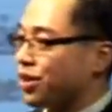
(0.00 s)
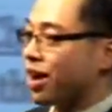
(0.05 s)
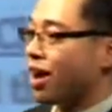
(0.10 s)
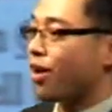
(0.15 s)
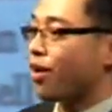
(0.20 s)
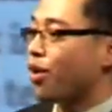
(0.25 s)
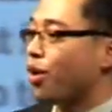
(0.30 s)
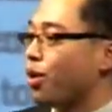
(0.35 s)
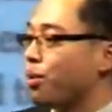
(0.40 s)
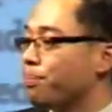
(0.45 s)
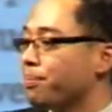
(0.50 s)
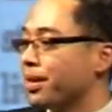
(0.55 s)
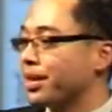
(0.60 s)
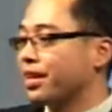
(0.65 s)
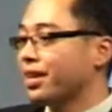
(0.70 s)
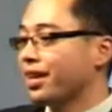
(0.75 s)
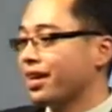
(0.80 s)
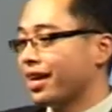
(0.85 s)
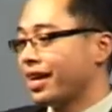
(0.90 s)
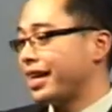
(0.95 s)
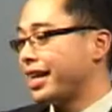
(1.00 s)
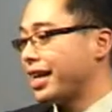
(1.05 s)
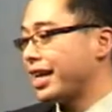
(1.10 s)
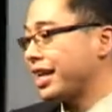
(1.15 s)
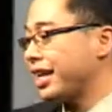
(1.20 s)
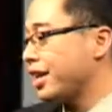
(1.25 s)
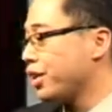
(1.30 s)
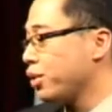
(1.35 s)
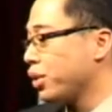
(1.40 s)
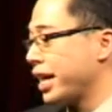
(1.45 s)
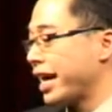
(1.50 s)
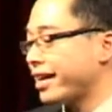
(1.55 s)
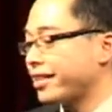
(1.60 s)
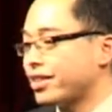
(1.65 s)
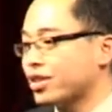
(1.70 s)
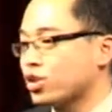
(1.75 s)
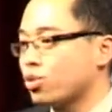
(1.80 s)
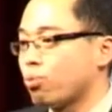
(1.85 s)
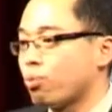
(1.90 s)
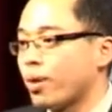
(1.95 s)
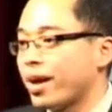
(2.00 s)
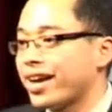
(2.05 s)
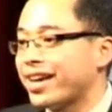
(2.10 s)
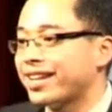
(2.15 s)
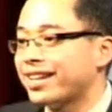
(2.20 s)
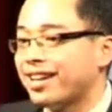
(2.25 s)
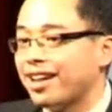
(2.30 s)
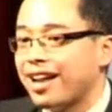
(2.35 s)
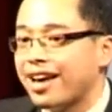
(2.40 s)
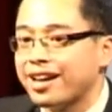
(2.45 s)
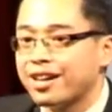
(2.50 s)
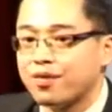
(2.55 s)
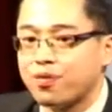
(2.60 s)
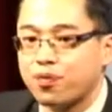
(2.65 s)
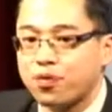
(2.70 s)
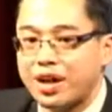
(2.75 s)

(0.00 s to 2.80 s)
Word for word: You got home and, and, and it had this red light